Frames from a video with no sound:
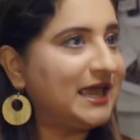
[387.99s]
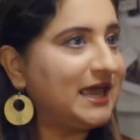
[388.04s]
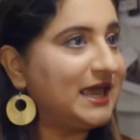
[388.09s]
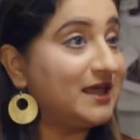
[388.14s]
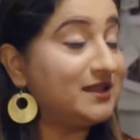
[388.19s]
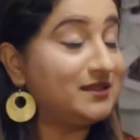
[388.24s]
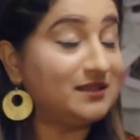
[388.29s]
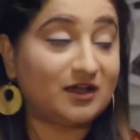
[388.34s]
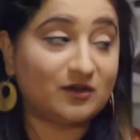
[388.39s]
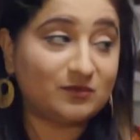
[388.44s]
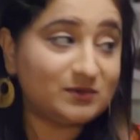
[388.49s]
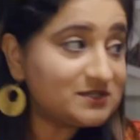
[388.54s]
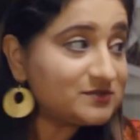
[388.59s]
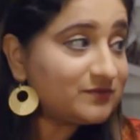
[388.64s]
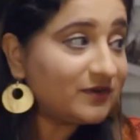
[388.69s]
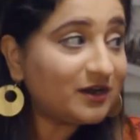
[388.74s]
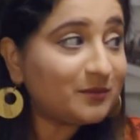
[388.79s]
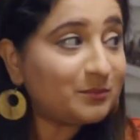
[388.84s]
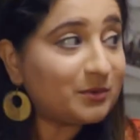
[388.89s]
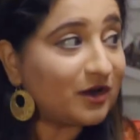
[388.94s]
and now he's
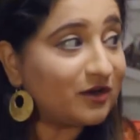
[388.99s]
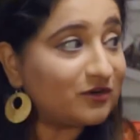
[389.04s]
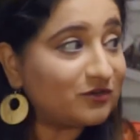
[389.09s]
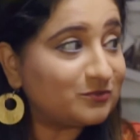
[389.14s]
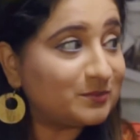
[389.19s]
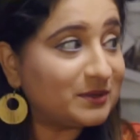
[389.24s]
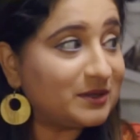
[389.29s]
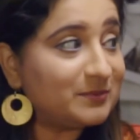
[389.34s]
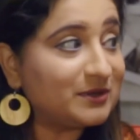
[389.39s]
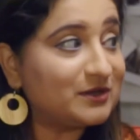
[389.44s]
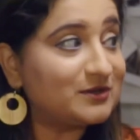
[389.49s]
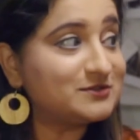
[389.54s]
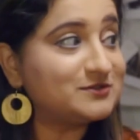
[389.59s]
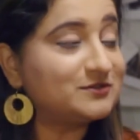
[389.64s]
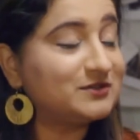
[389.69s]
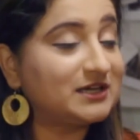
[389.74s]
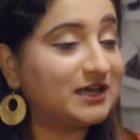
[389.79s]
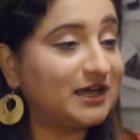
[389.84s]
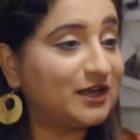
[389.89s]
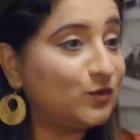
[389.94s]
very proud of me because
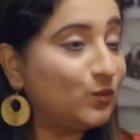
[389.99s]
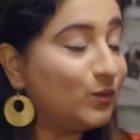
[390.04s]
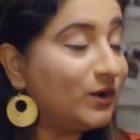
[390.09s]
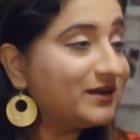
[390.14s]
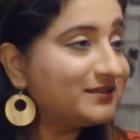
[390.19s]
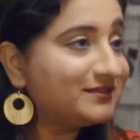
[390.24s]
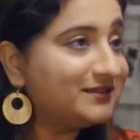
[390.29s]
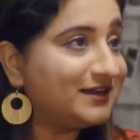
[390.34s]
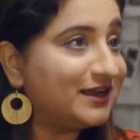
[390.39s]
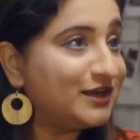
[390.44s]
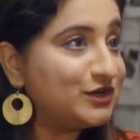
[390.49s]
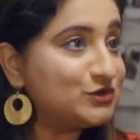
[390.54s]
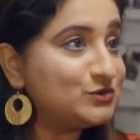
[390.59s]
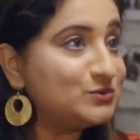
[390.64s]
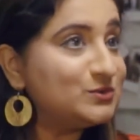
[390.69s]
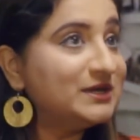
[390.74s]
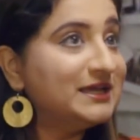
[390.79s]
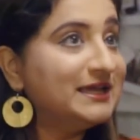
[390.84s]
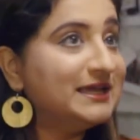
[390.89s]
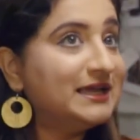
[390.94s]
of the kind of work that I
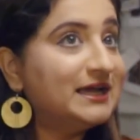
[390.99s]
do.